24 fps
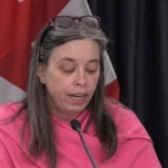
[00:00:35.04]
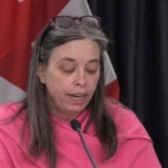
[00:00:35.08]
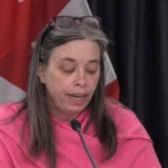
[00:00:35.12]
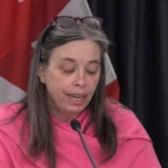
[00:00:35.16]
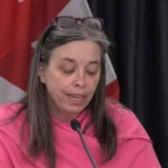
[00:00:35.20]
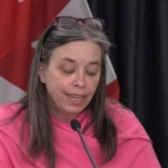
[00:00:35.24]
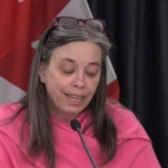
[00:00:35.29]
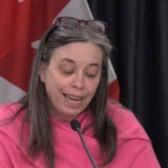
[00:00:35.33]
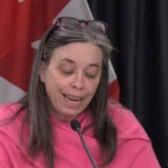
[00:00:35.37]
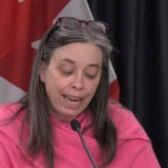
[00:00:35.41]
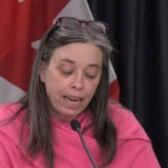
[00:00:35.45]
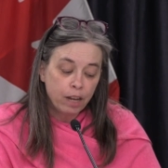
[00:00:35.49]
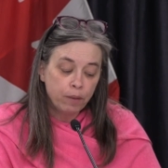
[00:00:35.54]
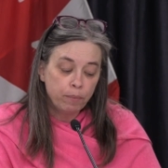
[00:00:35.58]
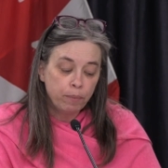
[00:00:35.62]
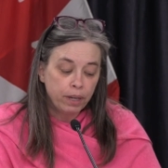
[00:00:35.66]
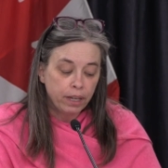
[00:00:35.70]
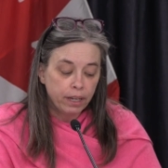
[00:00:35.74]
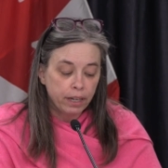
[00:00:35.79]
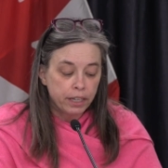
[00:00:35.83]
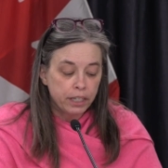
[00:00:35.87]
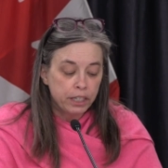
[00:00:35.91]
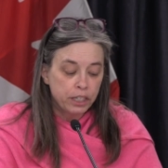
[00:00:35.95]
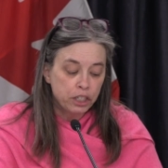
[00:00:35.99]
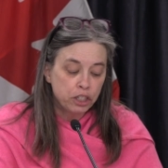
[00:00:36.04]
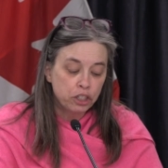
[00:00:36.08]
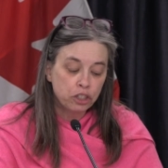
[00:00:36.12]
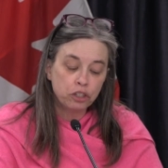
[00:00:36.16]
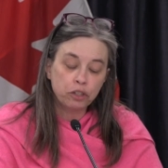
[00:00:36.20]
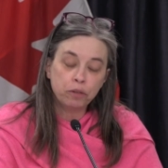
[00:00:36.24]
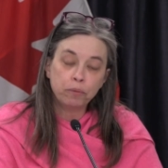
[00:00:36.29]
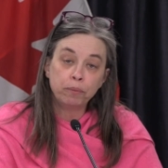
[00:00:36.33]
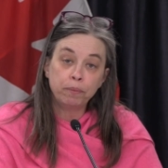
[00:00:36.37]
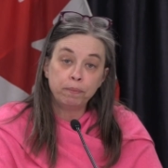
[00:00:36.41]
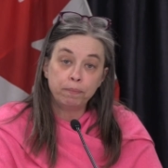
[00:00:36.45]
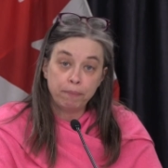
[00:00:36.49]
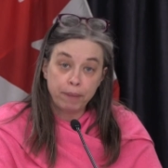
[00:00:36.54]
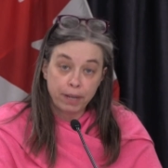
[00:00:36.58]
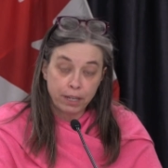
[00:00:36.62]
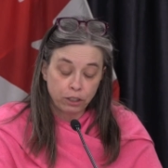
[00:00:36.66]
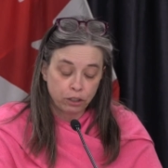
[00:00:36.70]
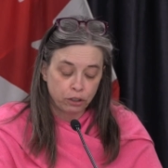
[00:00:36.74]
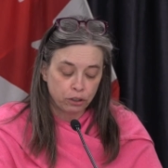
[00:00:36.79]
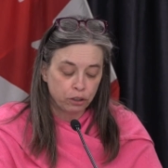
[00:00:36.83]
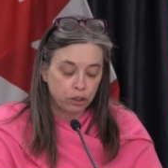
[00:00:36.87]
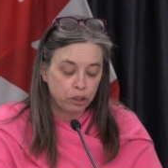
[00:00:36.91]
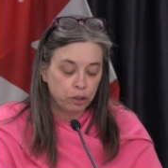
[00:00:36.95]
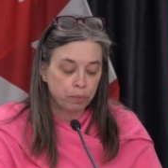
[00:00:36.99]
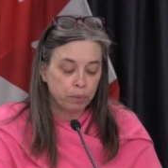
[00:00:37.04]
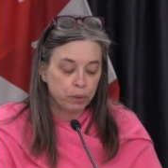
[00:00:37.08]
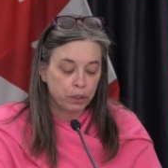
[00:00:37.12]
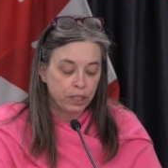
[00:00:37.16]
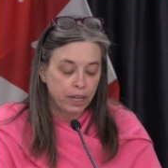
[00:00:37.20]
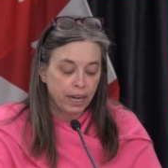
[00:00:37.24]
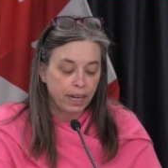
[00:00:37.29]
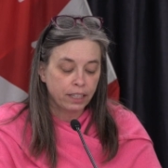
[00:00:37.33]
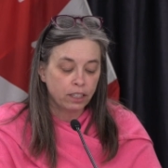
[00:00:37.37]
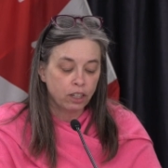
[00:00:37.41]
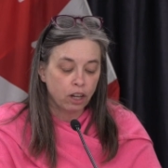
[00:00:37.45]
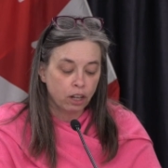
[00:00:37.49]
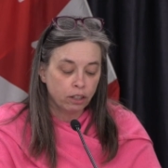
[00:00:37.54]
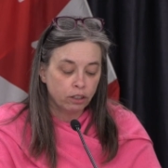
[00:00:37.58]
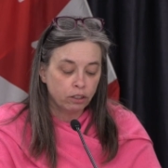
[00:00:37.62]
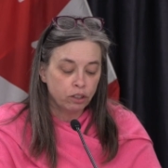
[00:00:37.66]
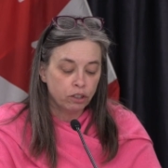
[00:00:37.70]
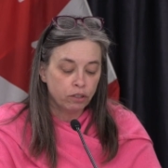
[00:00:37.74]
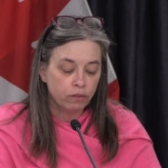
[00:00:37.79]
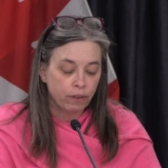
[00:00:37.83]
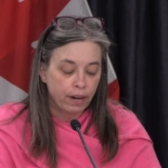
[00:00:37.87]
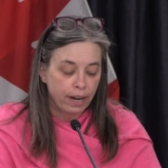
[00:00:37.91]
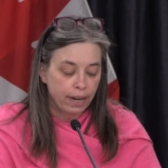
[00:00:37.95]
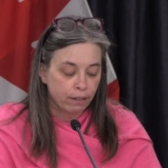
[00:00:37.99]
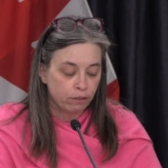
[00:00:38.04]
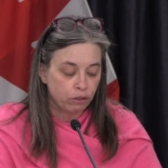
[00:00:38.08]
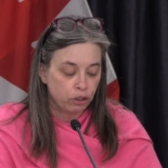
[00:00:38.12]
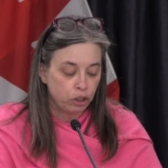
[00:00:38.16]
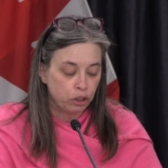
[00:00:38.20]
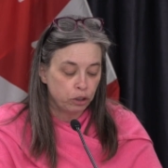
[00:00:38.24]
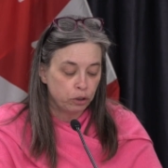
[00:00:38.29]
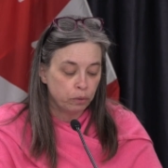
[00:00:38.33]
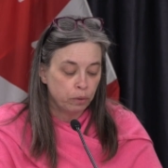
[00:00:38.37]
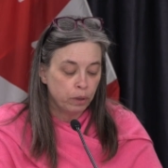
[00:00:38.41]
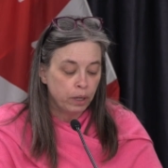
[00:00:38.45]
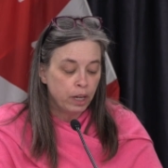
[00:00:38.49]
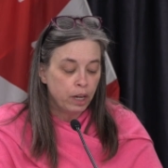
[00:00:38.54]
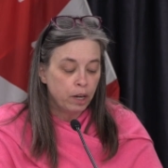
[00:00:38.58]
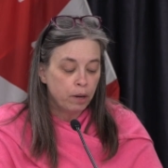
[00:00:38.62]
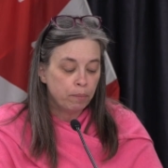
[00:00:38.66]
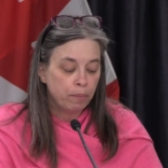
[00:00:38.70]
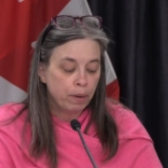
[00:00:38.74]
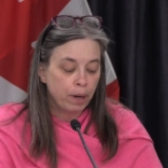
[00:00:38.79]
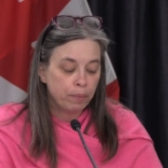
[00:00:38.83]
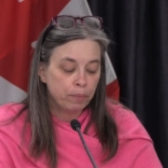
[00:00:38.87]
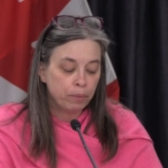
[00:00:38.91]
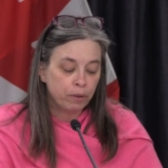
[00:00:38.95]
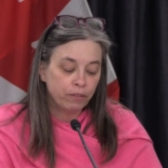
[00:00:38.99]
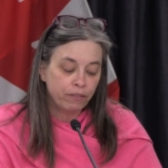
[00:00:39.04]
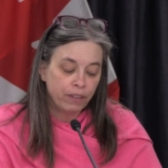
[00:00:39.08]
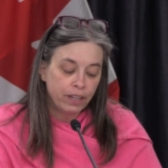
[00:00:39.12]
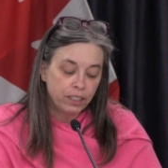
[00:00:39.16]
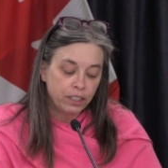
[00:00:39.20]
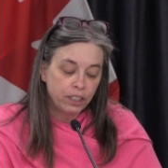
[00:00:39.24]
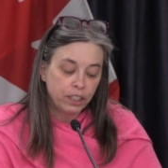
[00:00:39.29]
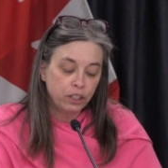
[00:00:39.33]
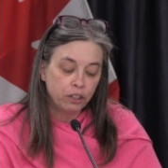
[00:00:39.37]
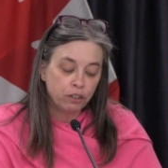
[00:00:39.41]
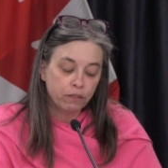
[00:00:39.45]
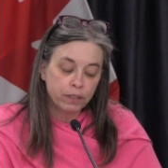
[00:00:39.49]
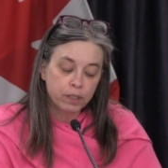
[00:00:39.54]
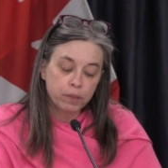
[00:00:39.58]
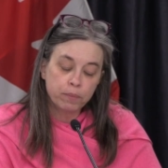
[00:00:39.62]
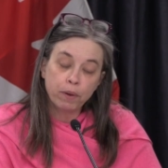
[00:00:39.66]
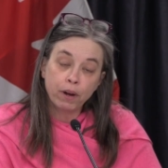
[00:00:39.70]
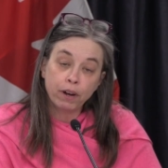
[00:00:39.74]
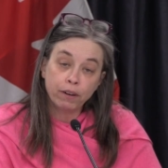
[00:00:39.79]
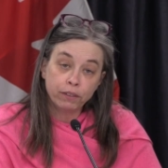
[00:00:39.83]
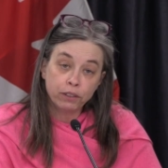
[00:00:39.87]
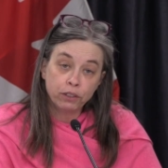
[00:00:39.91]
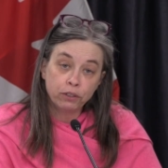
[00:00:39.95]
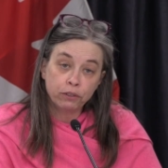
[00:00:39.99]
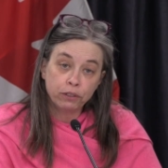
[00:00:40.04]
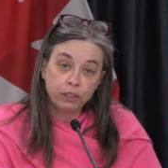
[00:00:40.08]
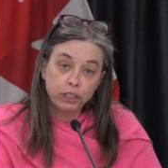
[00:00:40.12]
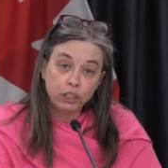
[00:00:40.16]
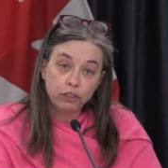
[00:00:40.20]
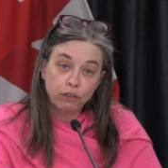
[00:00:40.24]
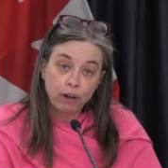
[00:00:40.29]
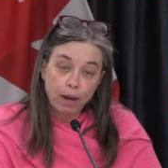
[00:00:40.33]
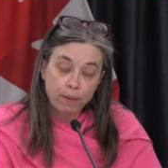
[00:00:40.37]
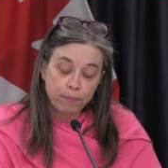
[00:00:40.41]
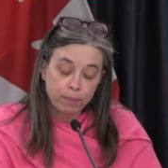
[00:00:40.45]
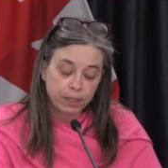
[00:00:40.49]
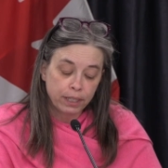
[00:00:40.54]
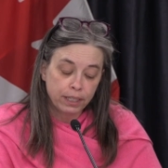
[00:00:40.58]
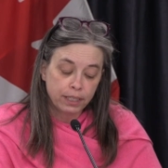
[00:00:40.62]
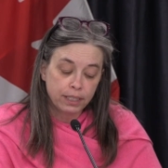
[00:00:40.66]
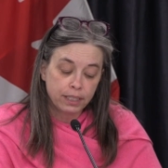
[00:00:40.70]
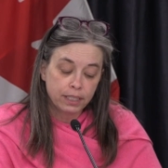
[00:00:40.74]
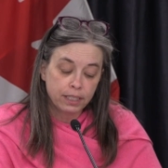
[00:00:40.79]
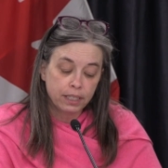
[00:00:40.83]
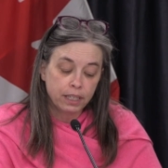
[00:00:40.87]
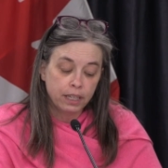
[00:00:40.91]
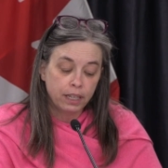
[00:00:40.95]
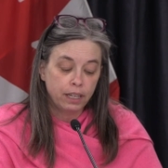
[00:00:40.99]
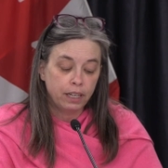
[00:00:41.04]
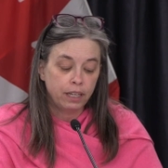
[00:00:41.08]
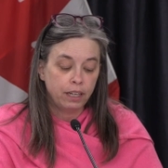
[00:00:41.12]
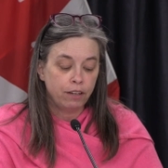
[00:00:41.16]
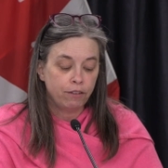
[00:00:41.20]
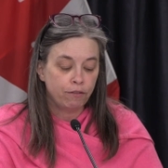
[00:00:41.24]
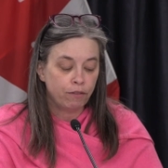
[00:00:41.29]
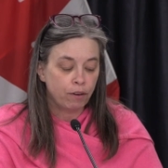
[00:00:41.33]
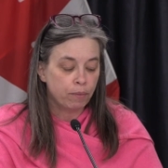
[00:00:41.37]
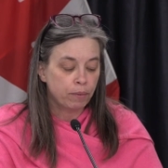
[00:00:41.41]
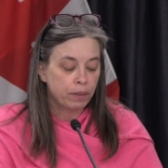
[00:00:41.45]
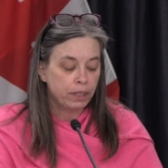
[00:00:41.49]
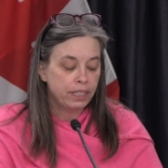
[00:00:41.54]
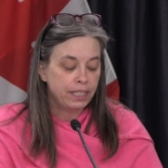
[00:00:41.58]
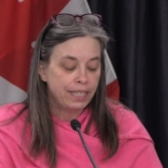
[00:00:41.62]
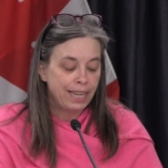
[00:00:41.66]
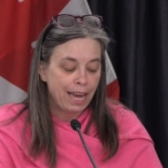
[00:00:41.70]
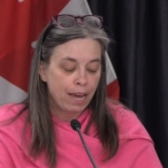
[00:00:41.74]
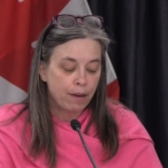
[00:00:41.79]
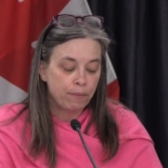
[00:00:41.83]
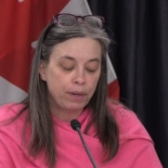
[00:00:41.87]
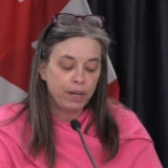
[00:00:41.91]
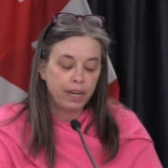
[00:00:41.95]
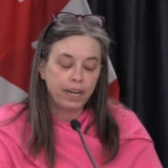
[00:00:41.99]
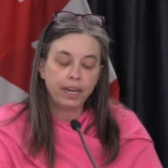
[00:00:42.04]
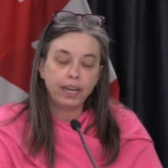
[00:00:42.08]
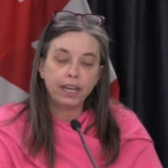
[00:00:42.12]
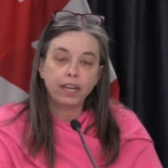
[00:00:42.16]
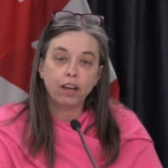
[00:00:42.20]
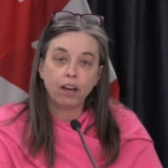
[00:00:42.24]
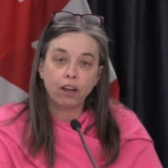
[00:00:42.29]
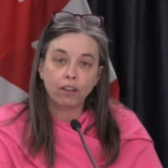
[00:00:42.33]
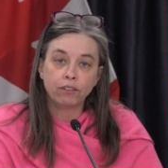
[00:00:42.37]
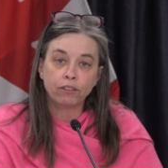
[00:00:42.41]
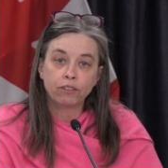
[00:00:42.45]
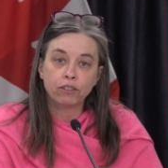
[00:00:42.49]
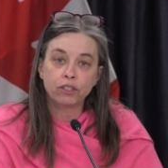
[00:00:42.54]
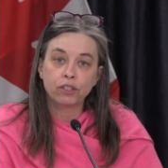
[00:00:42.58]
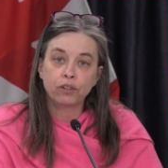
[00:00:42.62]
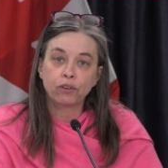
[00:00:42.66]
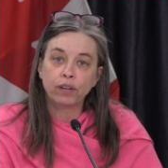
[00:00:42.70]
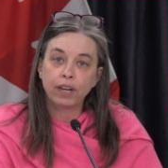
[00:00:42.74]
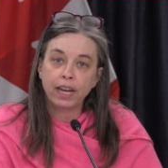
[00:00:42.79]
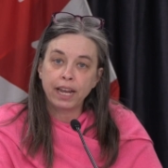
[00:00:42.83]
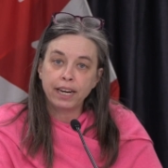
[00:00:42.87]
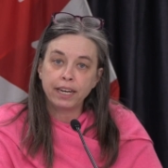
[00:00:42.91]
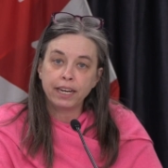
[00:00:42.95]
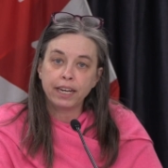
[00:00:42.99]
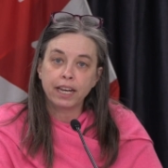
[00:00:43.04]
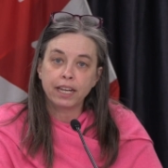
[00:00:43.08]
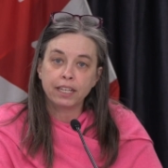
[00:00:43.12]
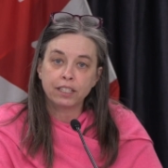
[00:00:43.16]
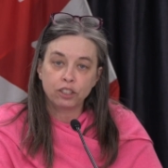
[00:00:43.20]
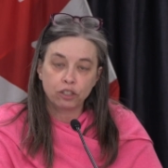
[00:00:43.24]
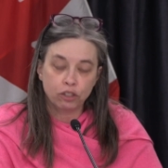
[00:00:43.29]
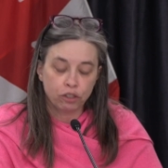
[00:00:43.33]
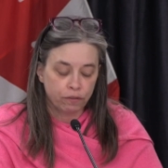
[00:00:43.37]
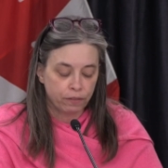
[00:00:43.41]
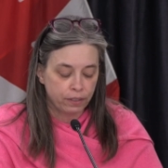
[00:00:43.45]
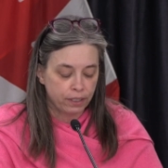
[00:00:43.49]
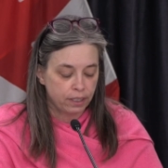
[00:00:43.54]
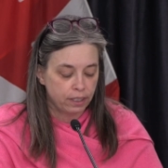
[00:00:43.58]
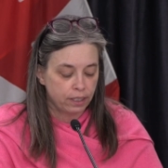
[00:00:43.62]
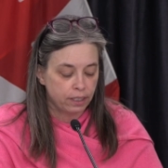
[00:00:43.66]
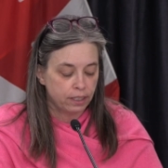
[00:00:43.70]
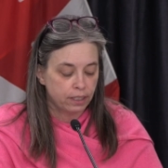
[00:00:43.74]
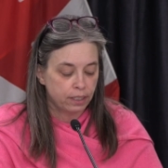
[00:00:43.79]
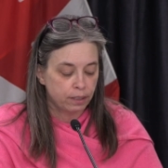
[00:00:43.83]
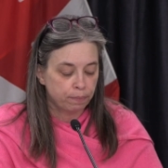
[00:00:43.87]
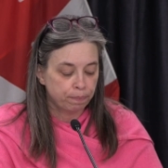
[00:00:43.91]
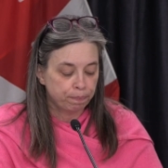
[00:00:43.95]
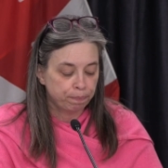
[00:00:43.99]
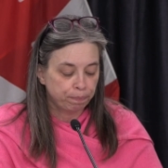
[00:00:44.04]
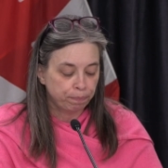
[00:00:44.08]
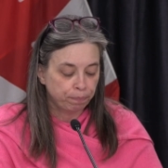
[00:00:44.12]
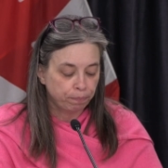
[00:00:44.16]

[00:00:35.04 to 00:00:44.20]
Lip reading: it can be an additional measure to protect others around you by preventing your respiratory droplets from contaminating others or landing on surfaces.